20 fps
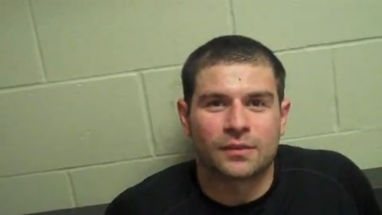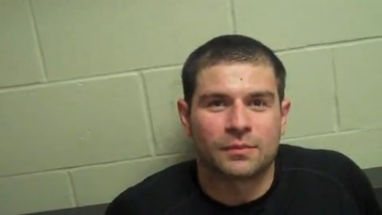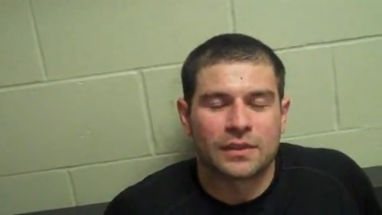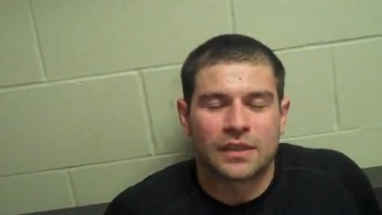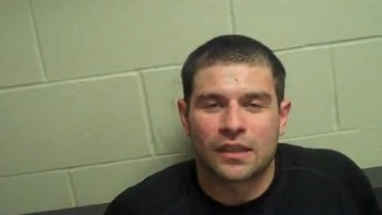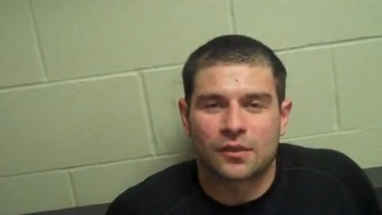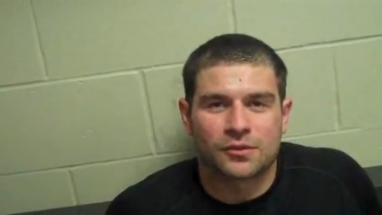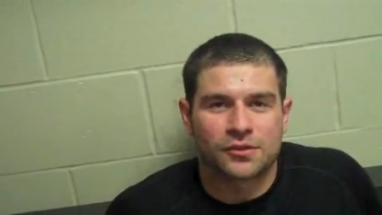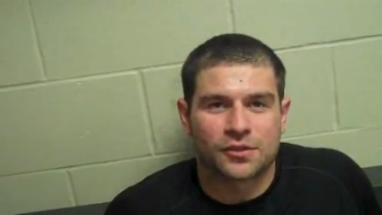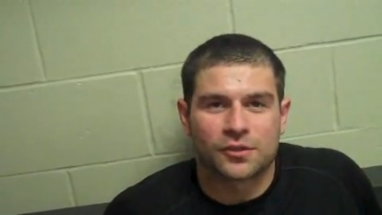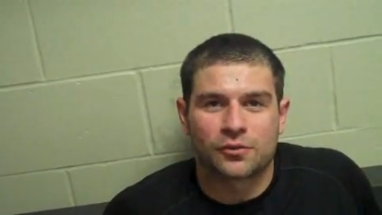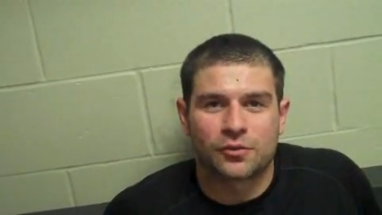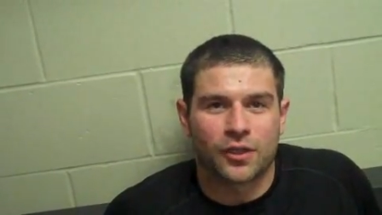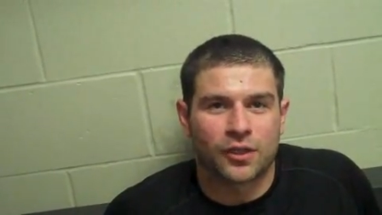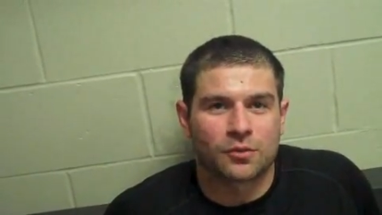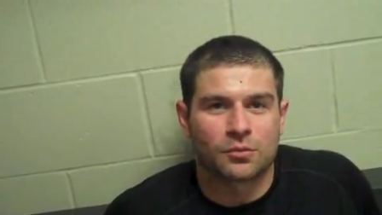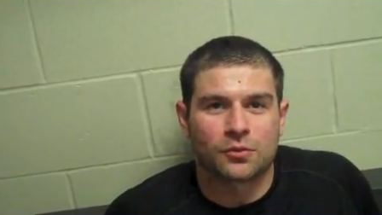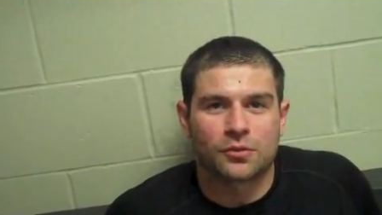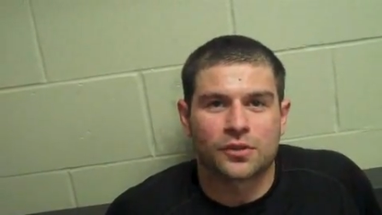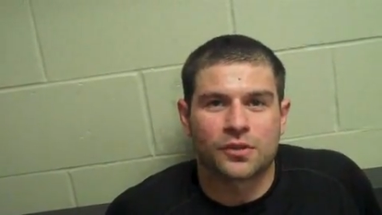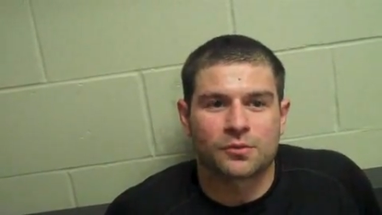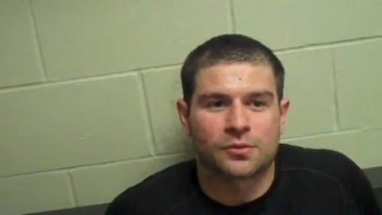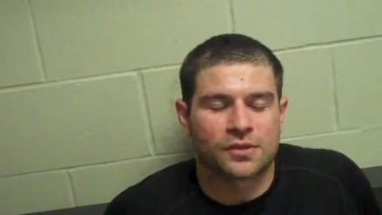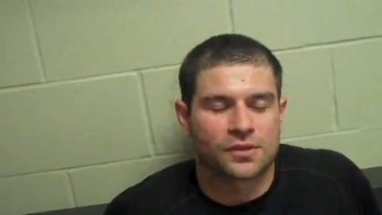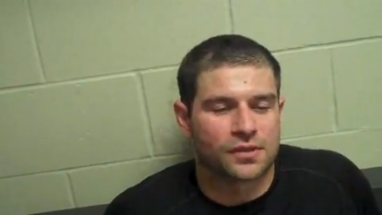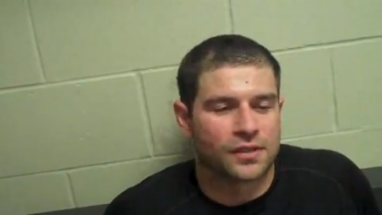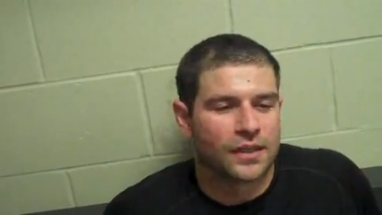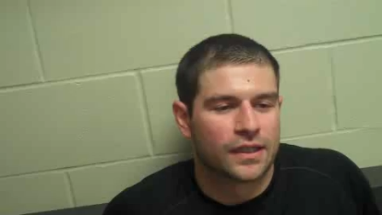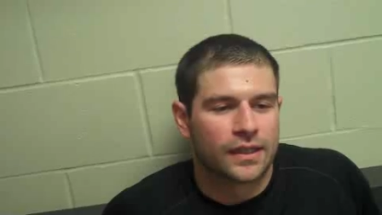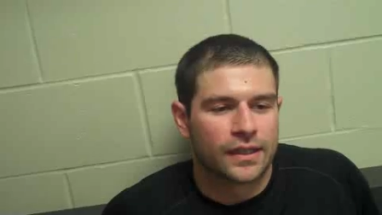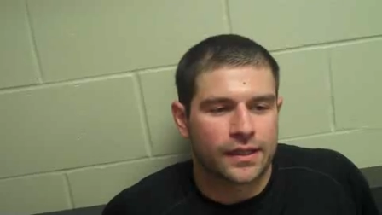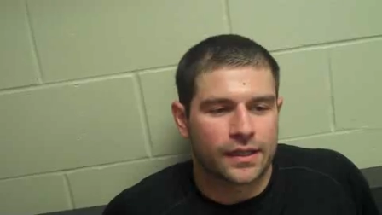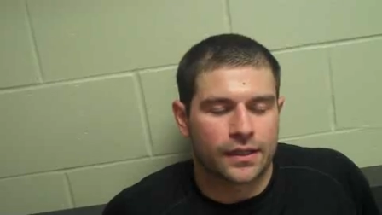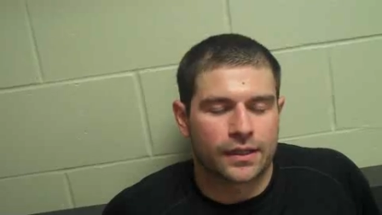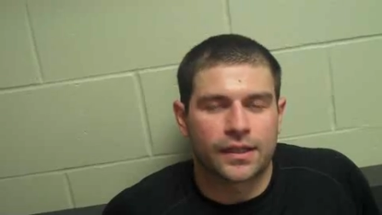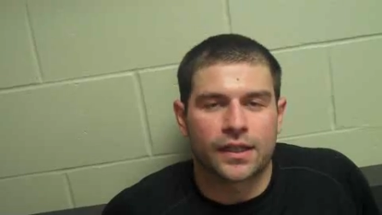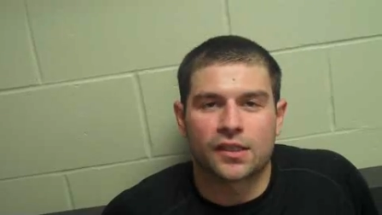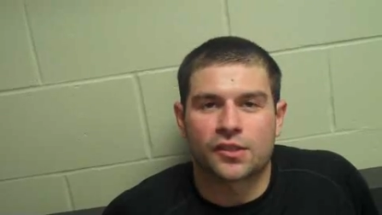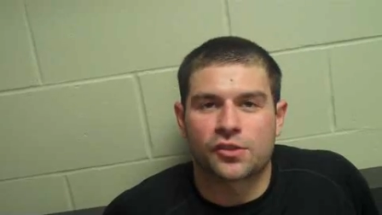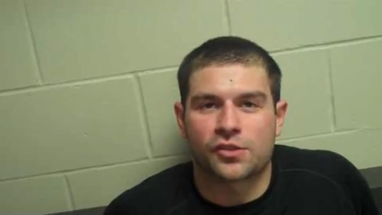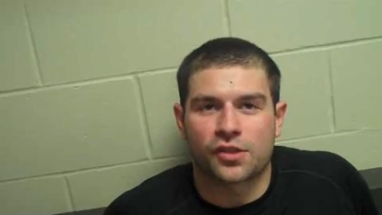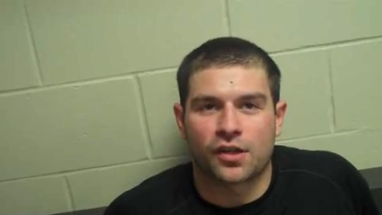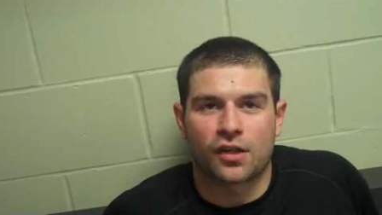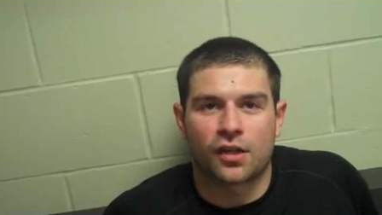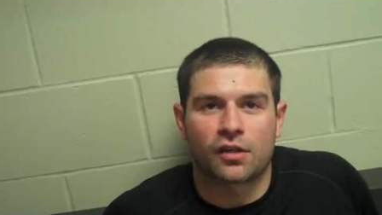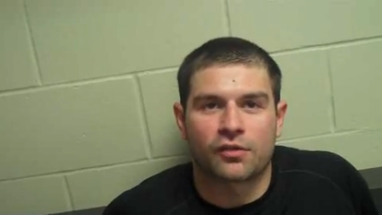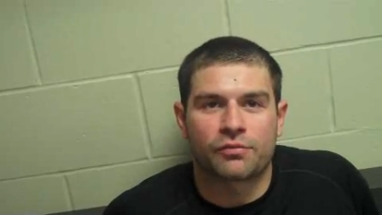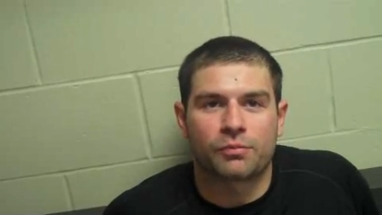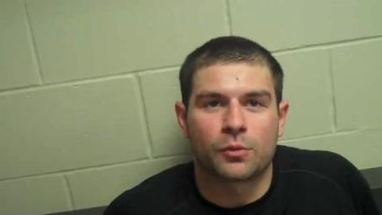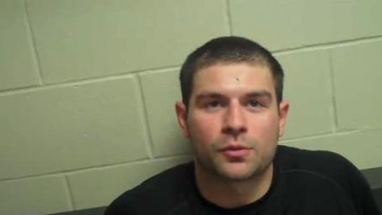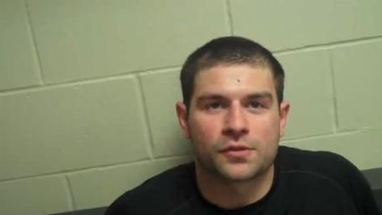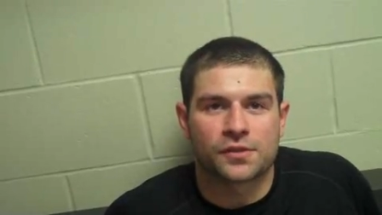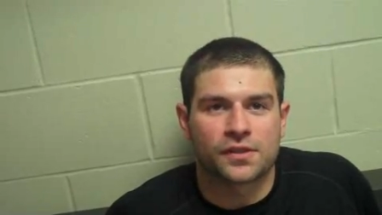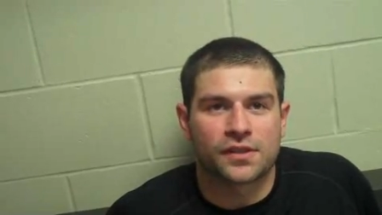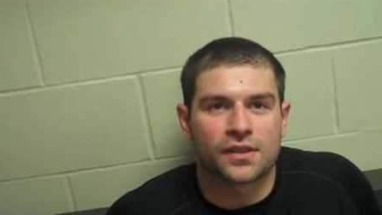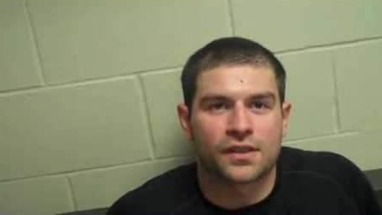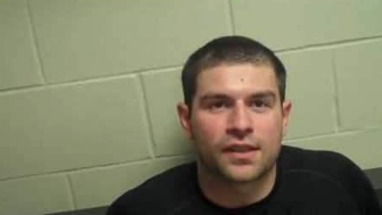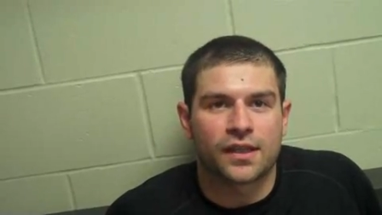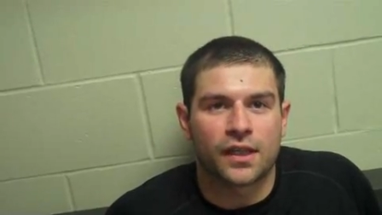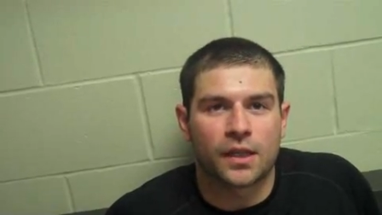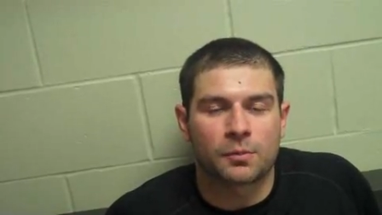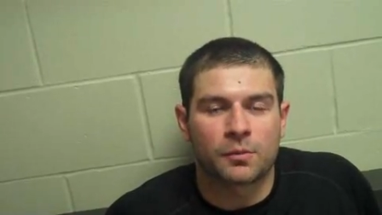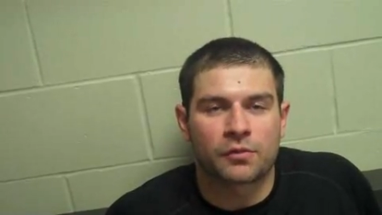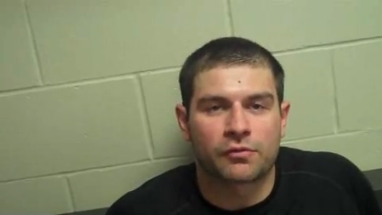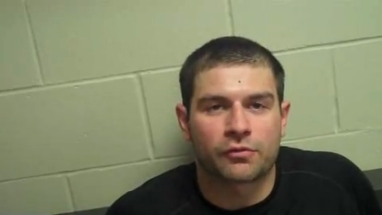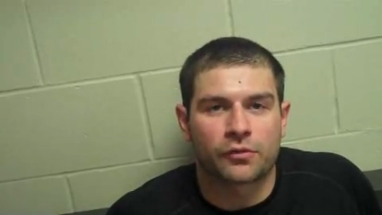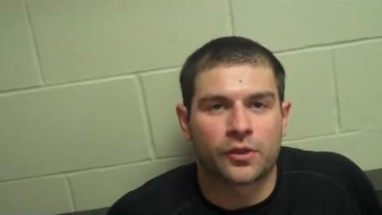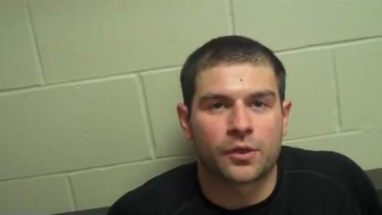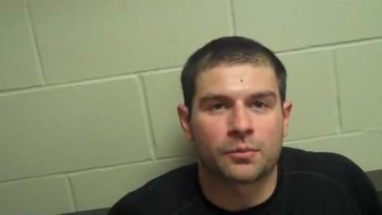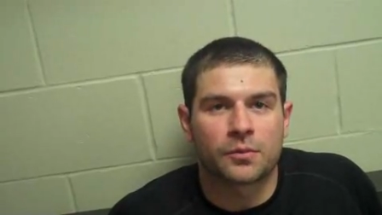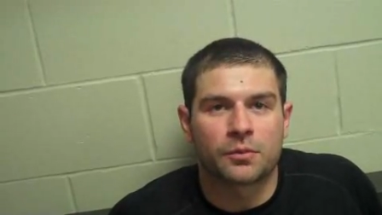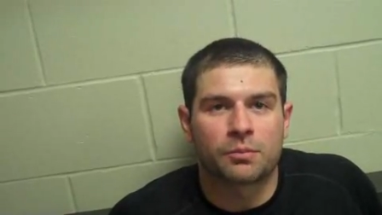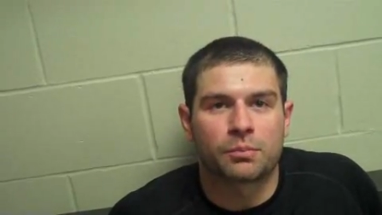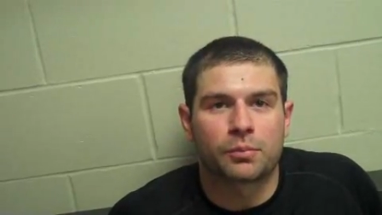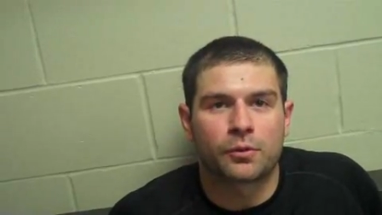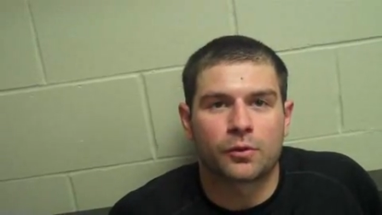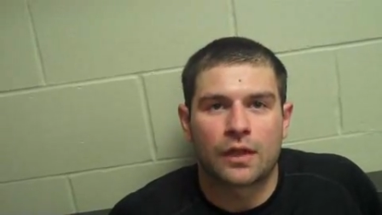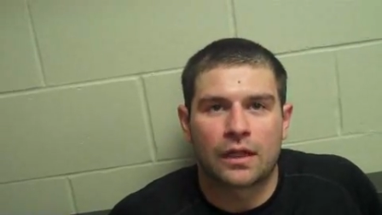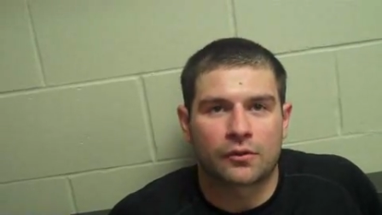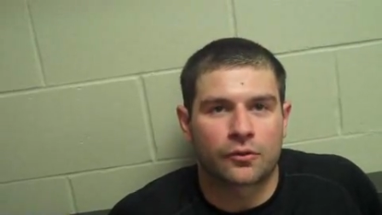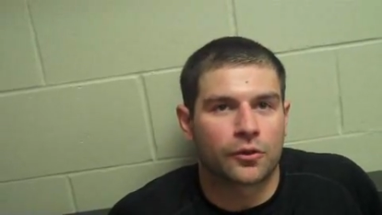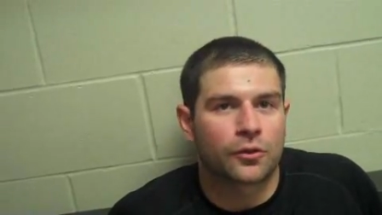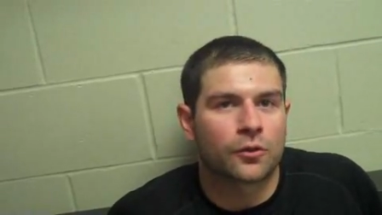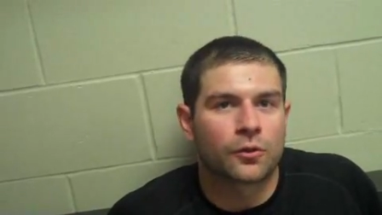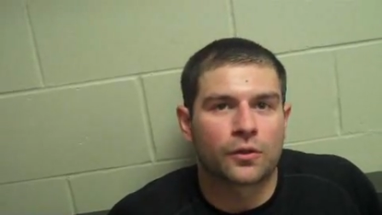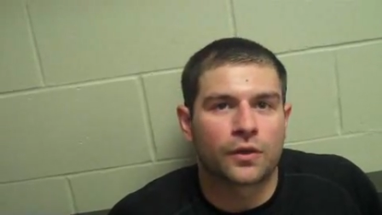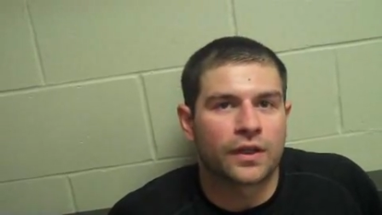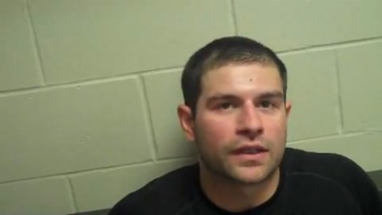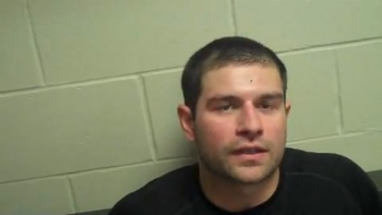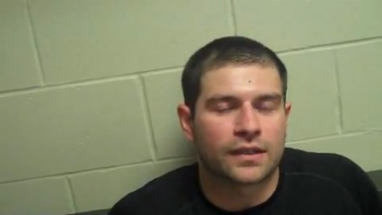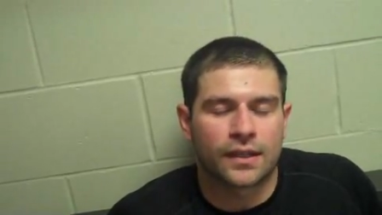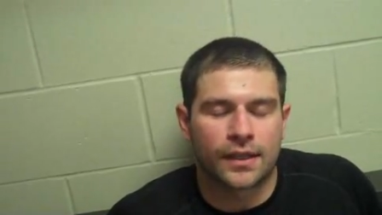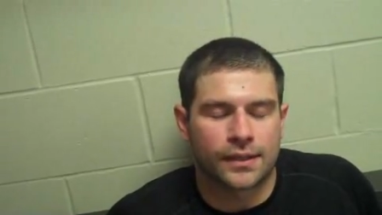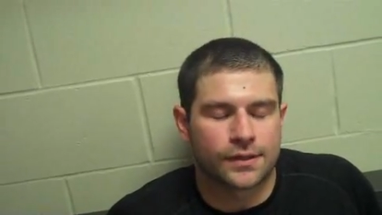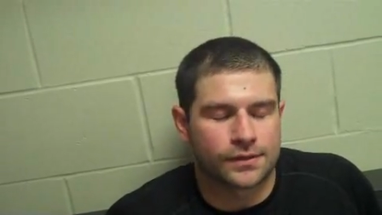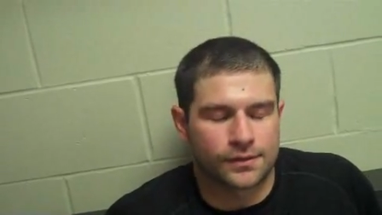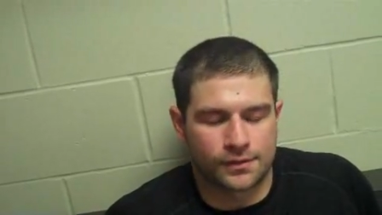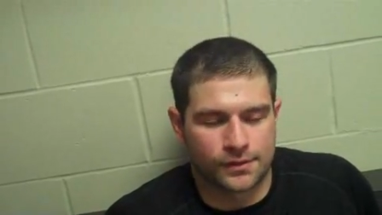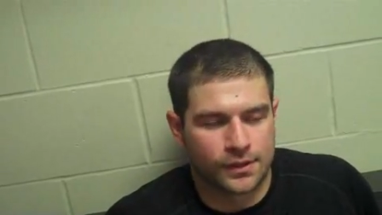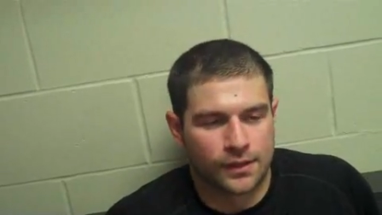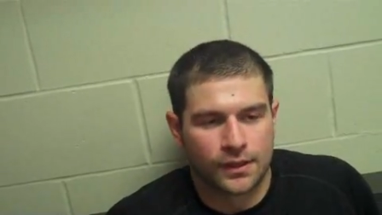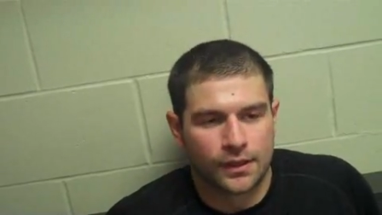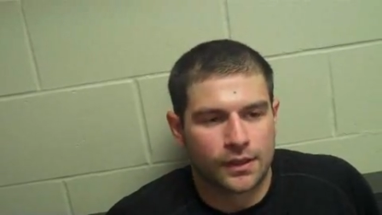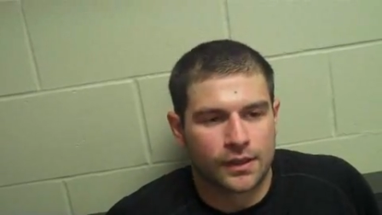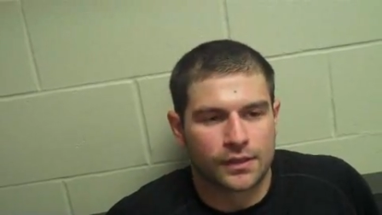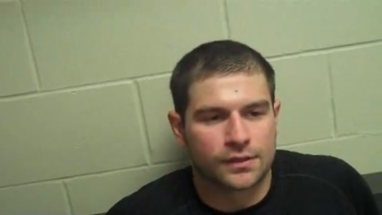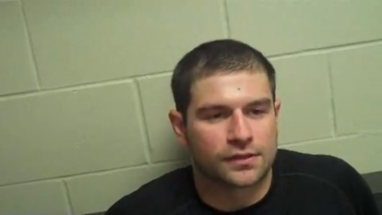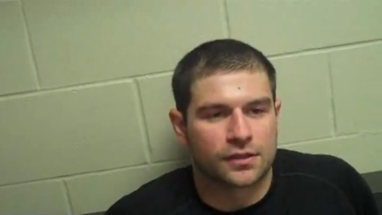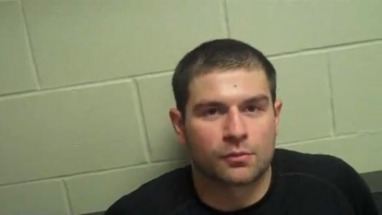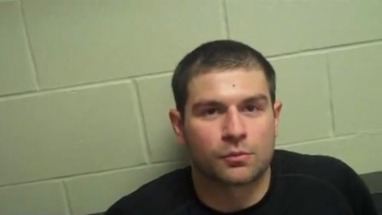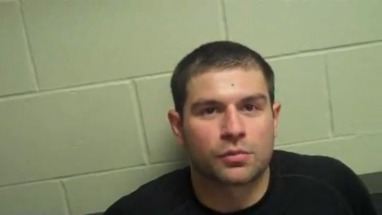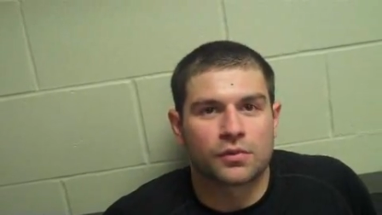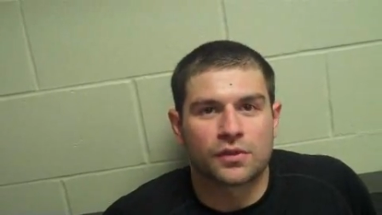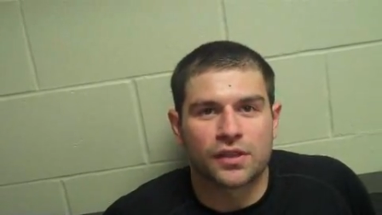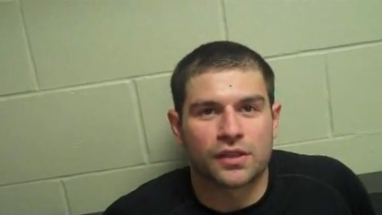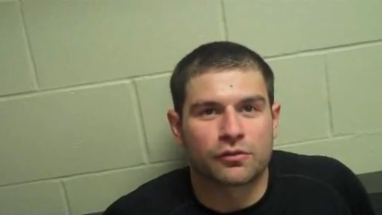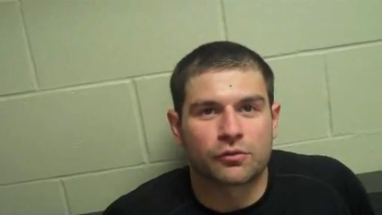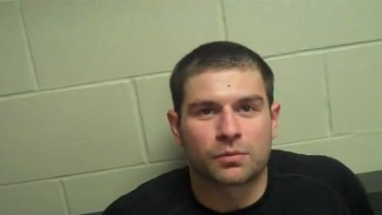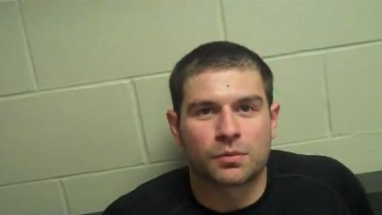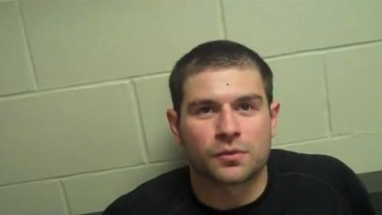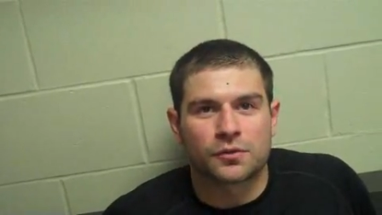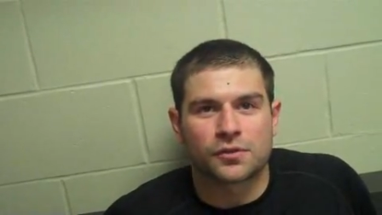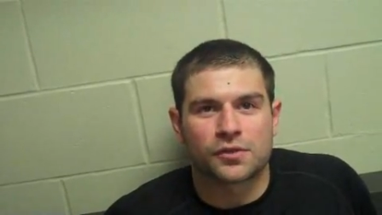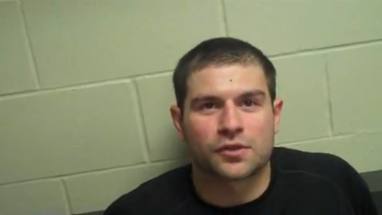I mean, that was incredible. He was kind of getting shut off most of the game, and for him to pull out a goal like that is is unbelievable.